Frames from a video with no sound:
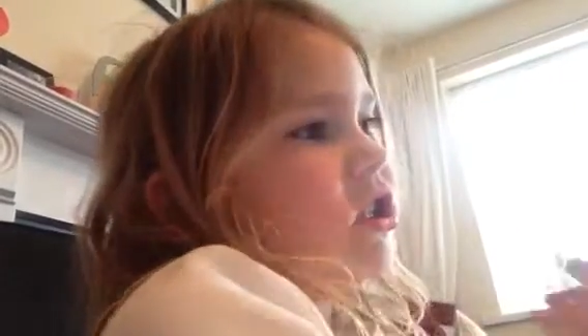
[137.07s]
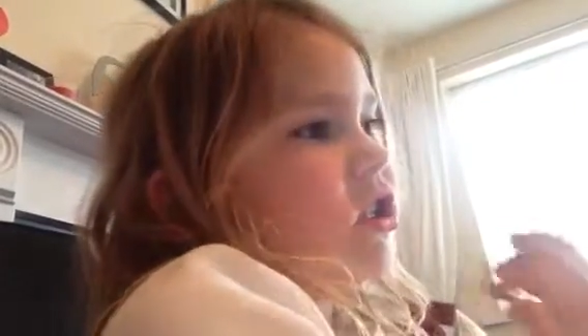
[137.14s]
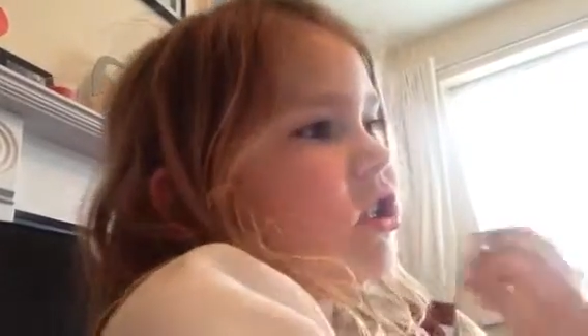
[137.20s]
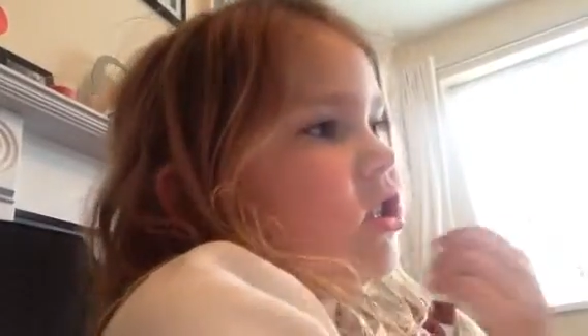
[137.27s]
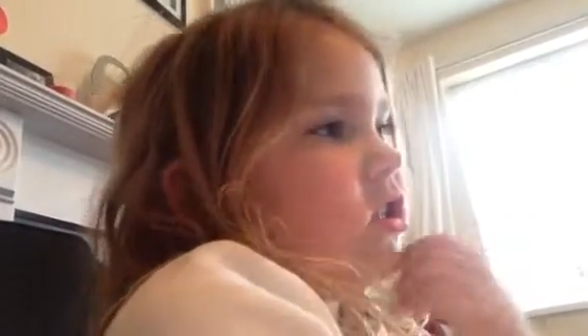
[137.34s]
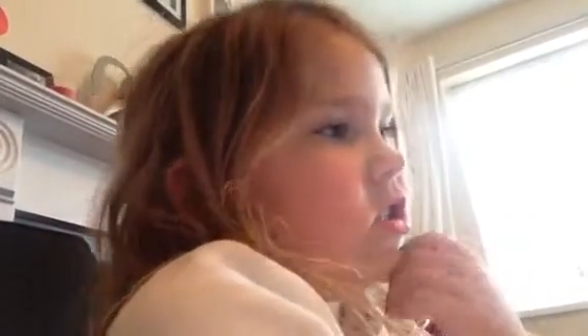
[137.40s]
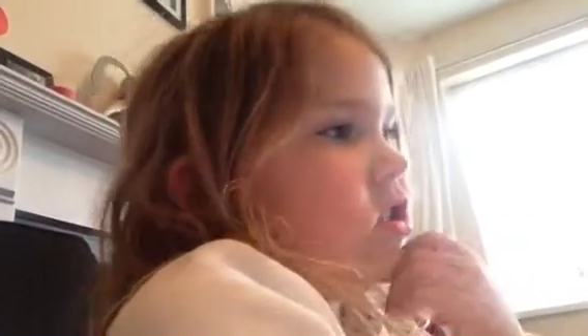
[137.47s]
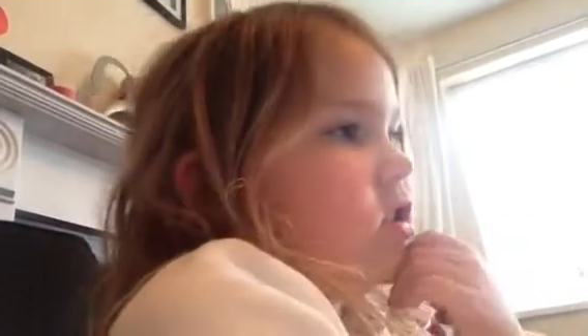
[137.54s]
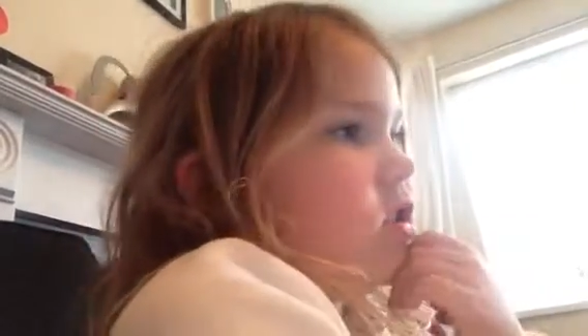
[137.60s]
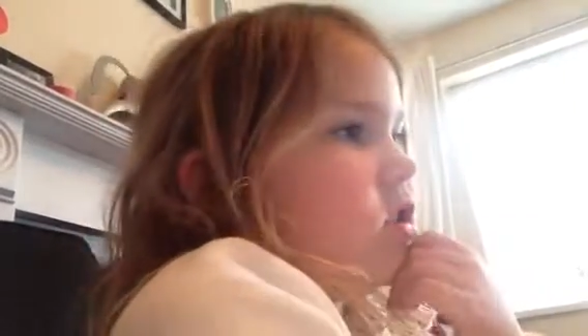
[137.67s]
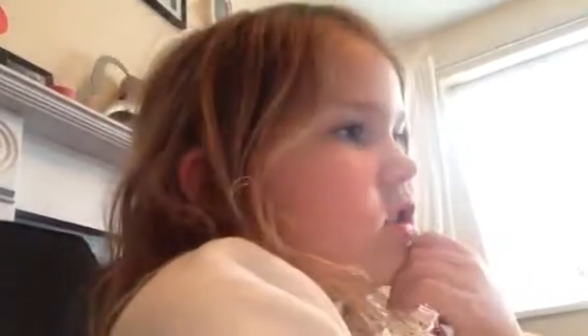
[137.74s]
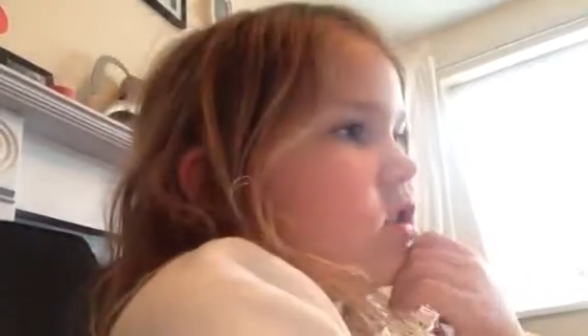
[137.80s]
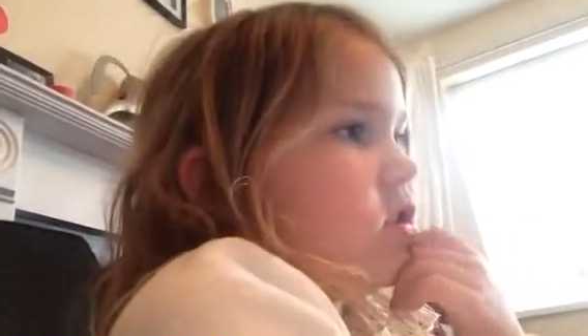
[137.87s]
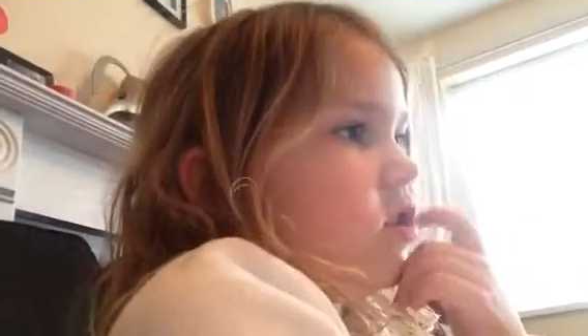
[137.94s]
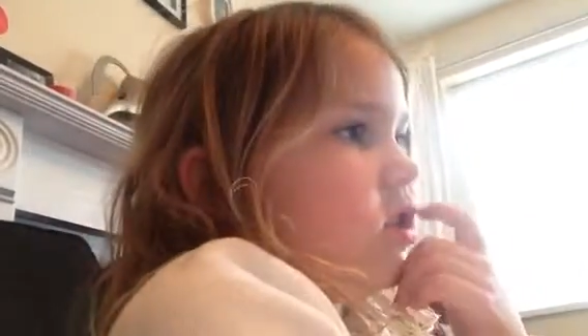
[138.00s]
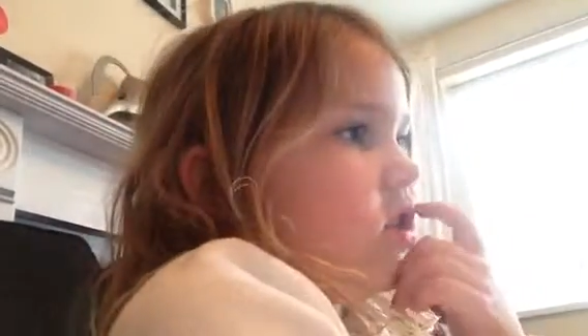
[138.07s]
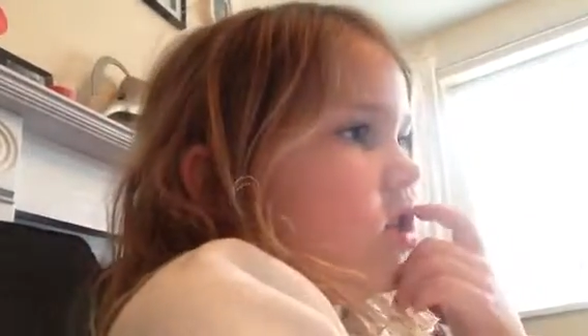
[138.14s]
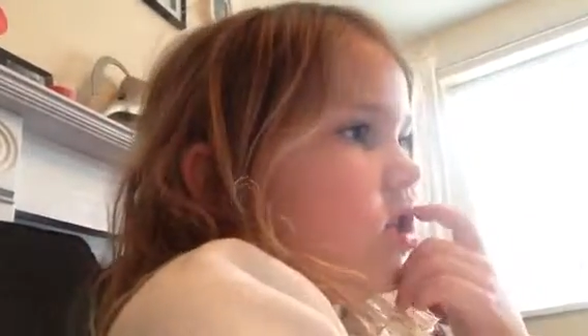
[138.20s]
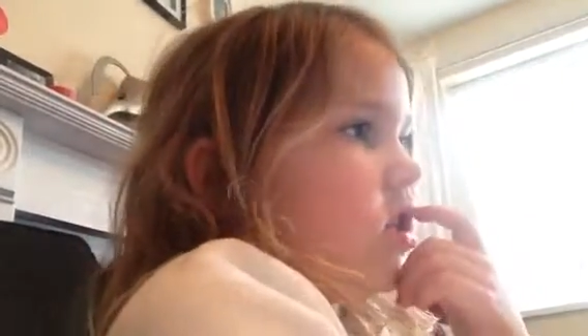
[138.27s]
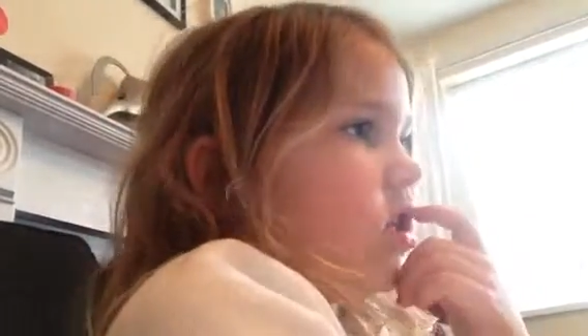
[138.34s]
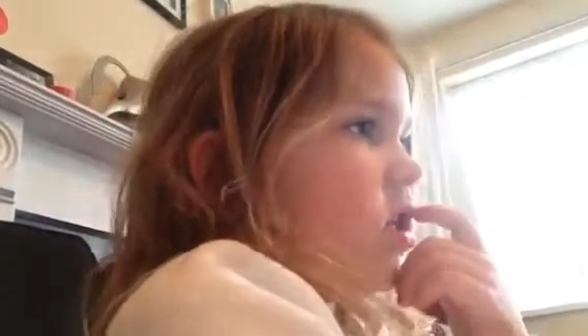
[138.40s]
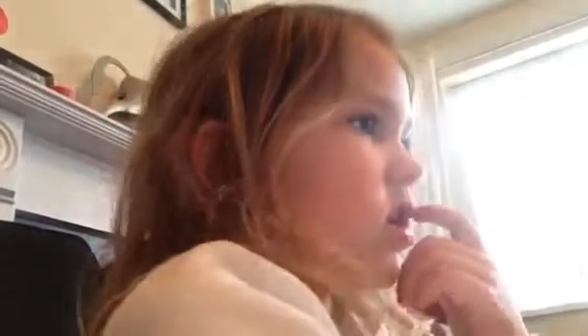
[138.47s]
What toys would you have in your
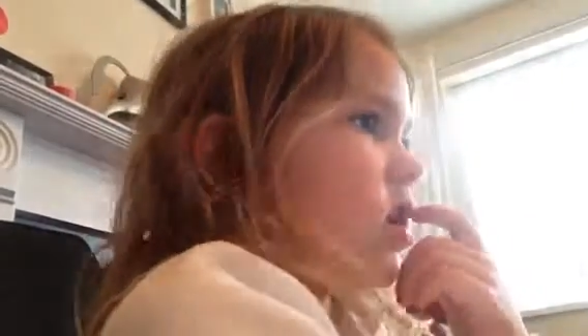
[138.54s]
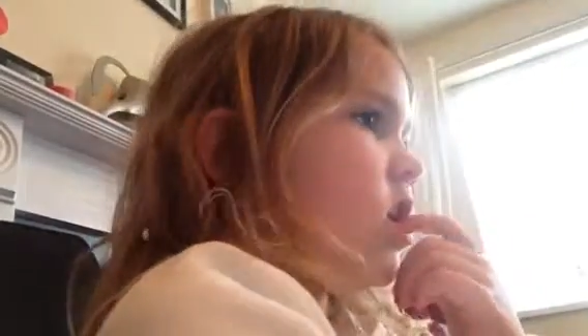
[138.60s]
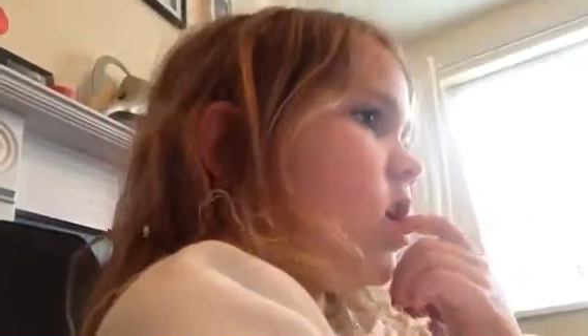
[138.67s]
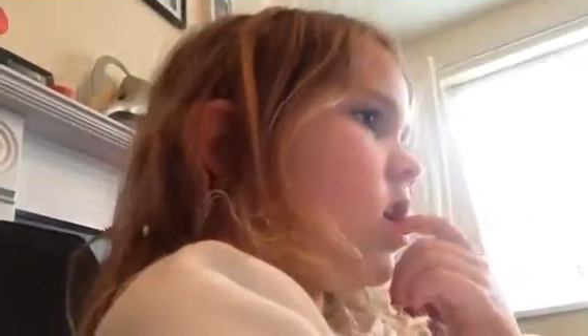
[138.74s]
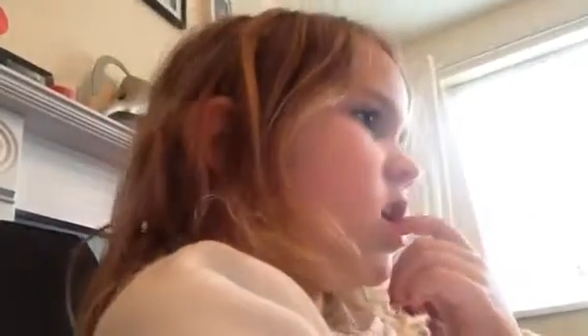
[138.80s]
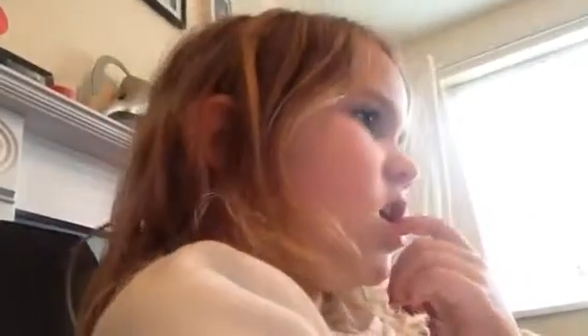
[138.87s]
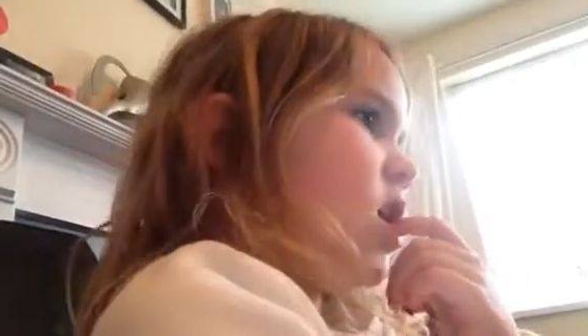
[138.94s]
castle?